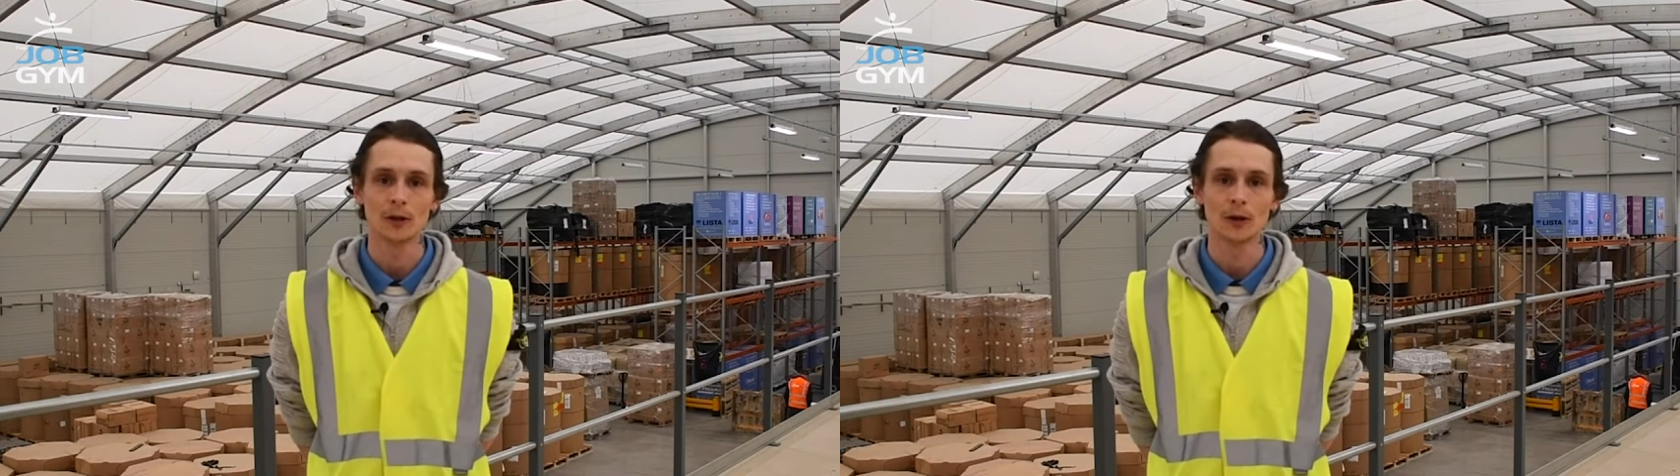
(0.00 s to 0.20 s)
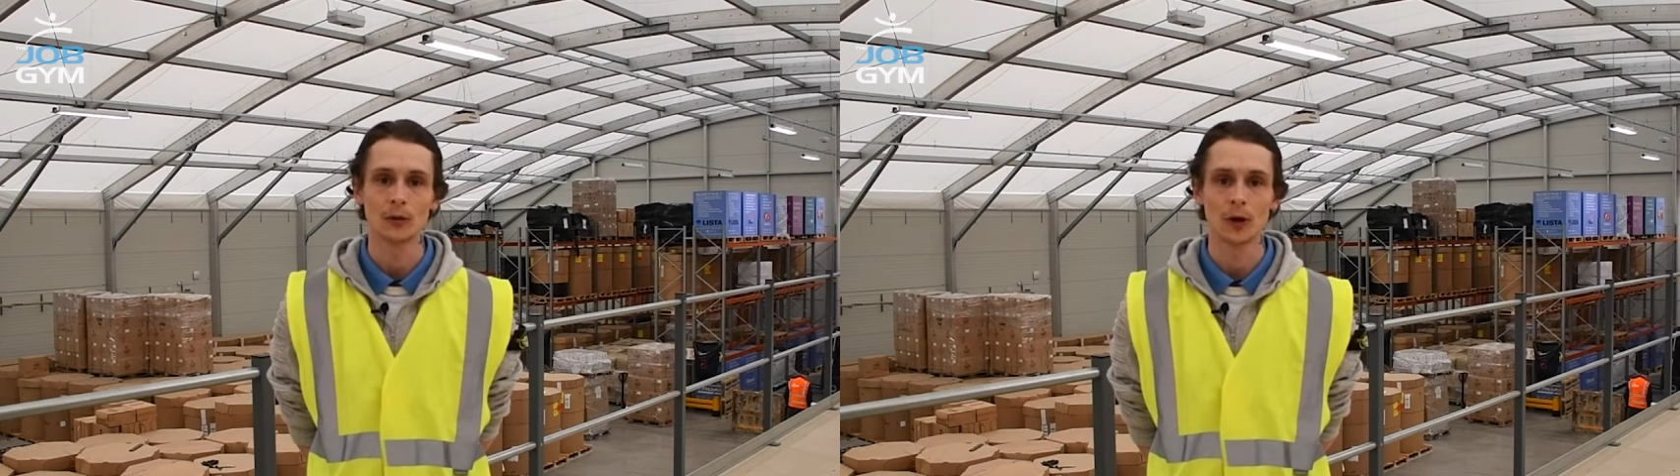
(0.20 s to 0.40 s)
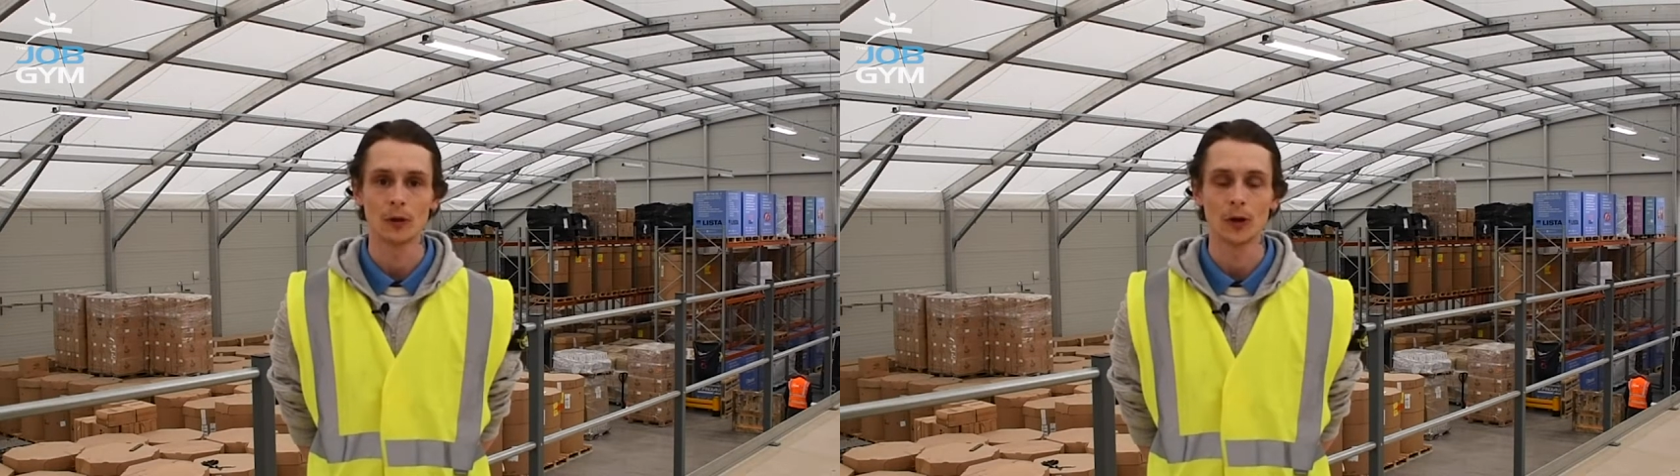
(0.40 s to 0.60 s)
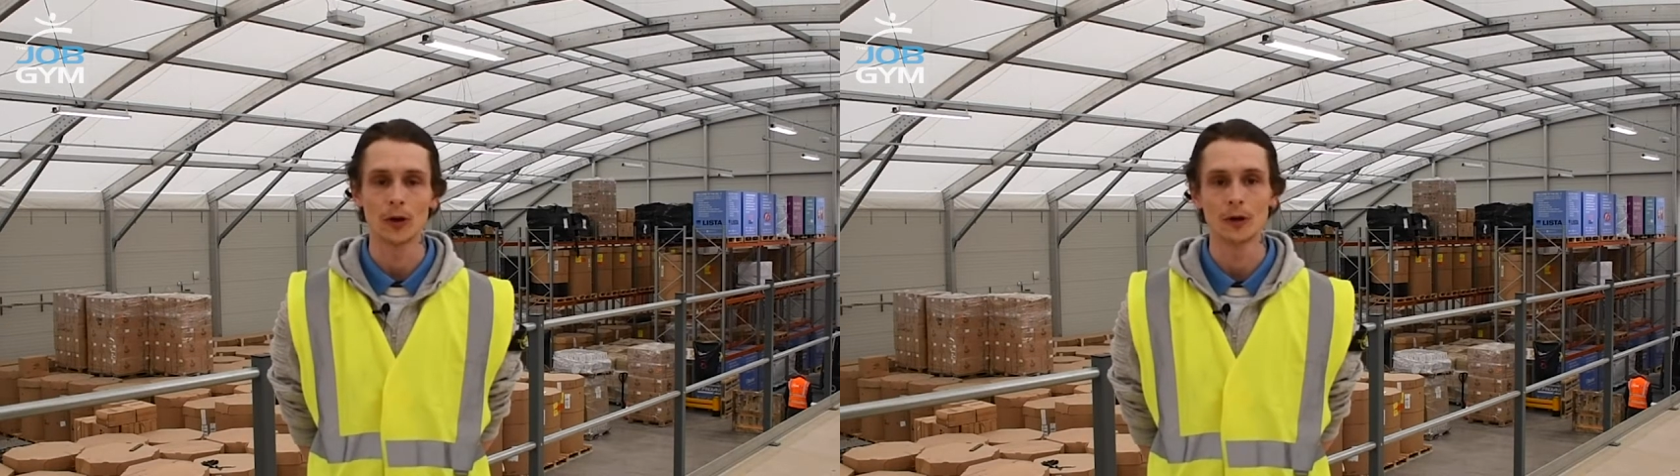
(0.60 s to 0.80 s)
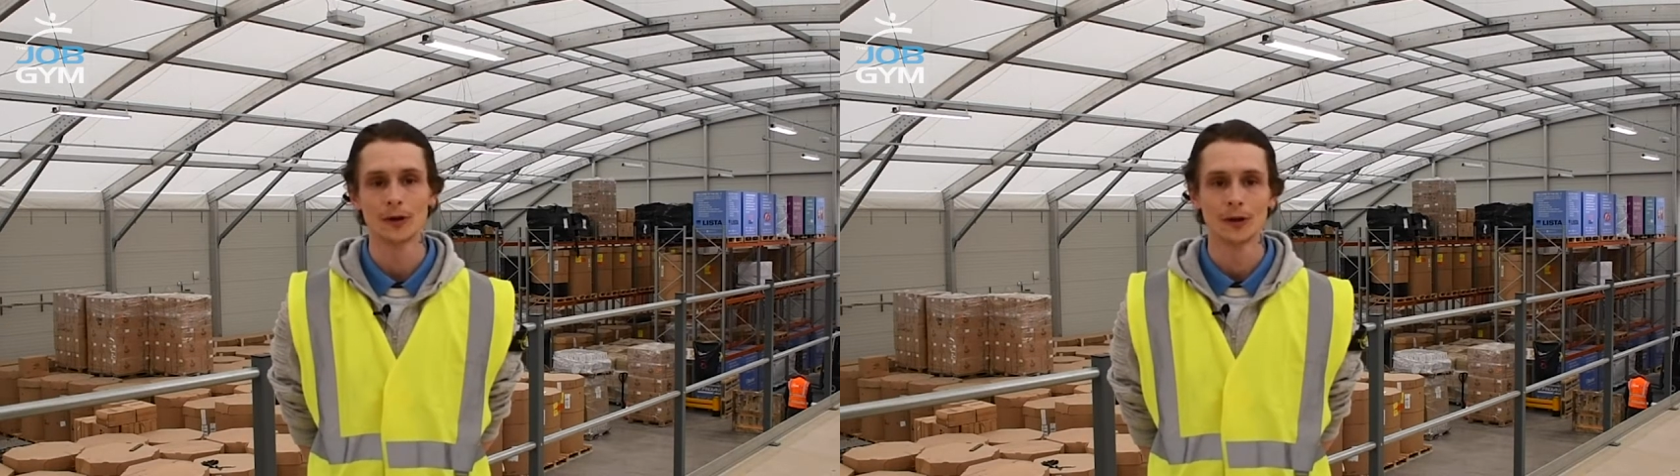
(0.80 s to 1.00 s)
No, not
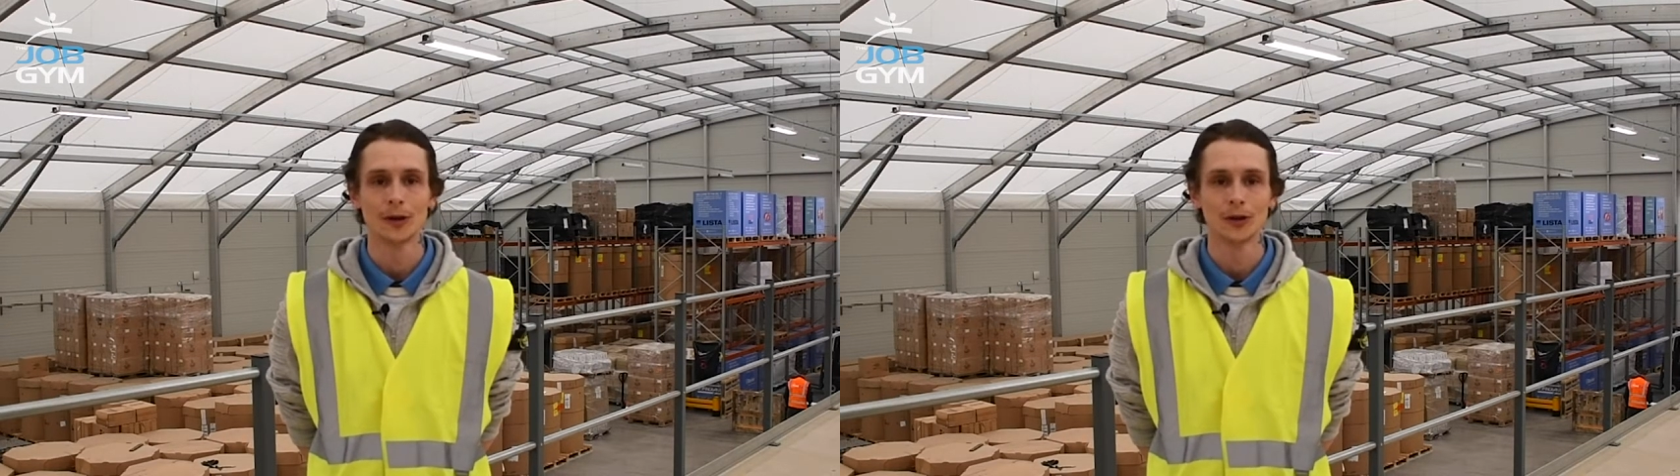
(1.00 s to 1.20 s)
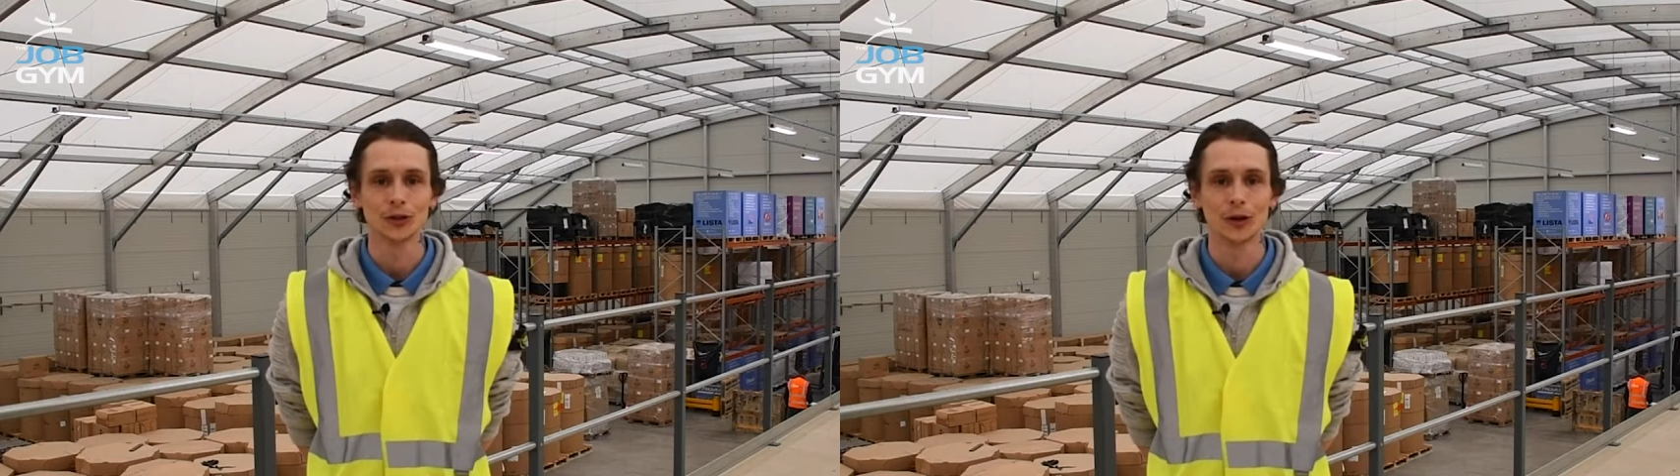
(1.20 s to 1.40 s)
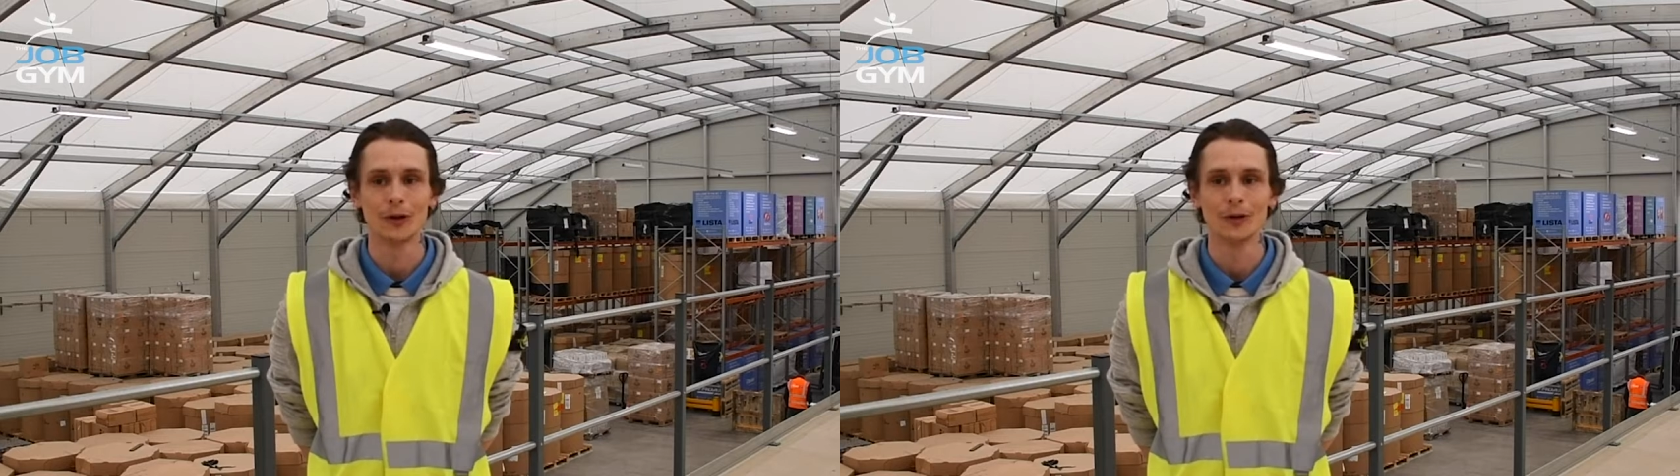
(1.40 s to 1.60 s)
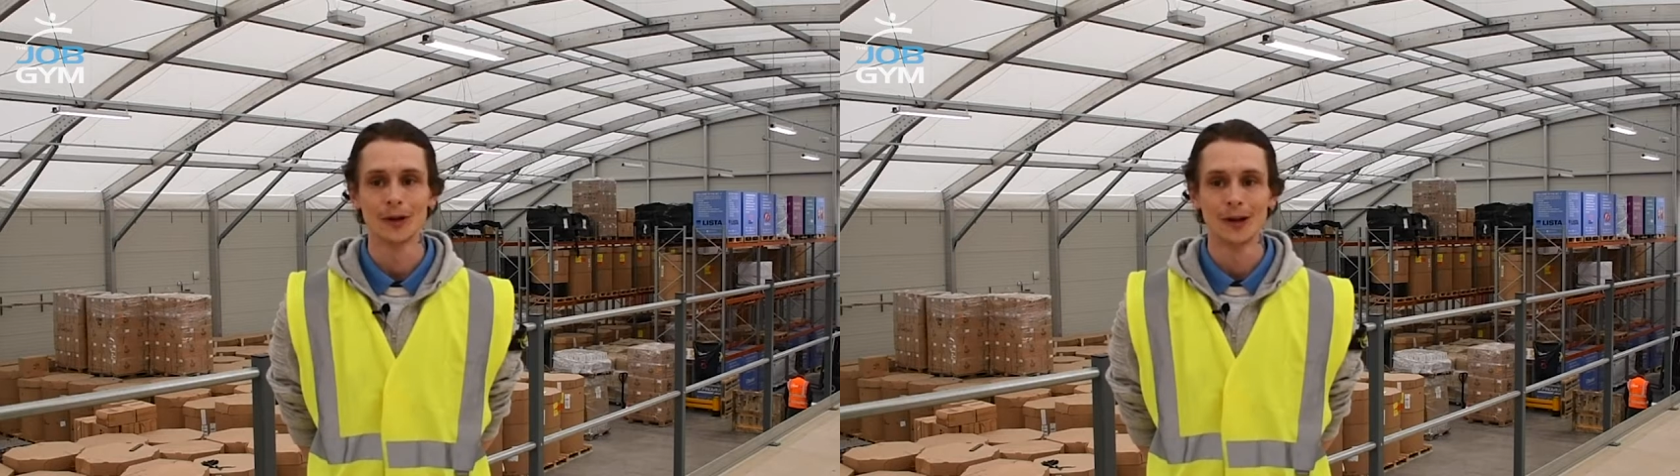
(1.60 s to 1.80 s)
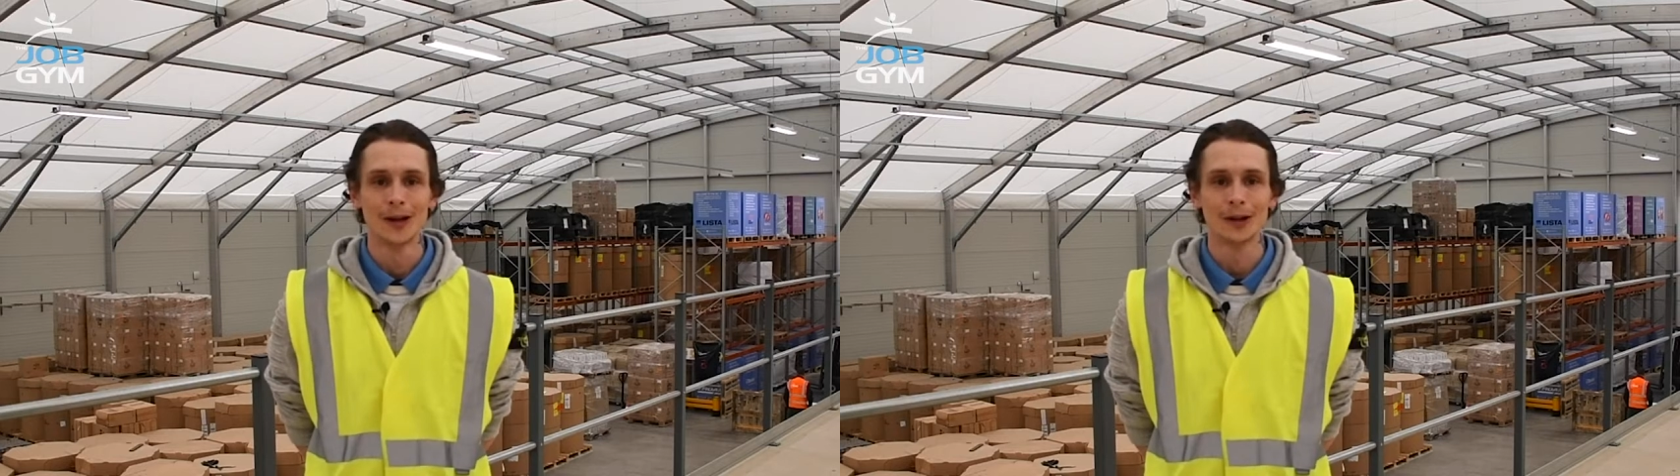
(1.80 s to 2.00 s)
the sort
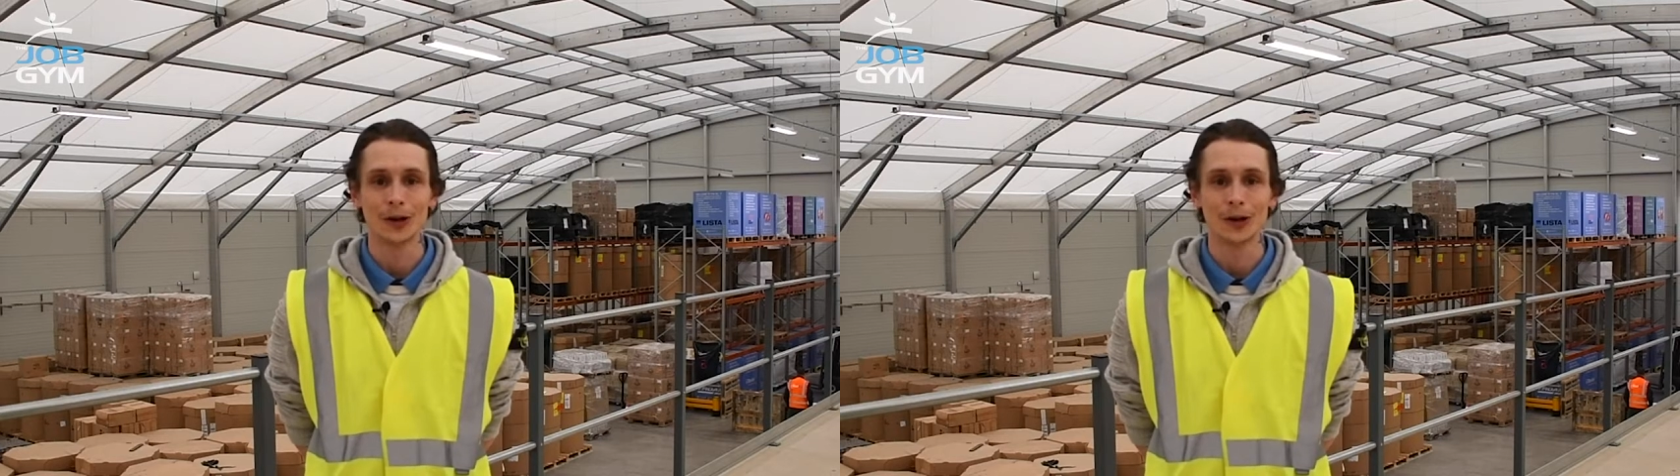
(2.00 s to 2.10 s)
of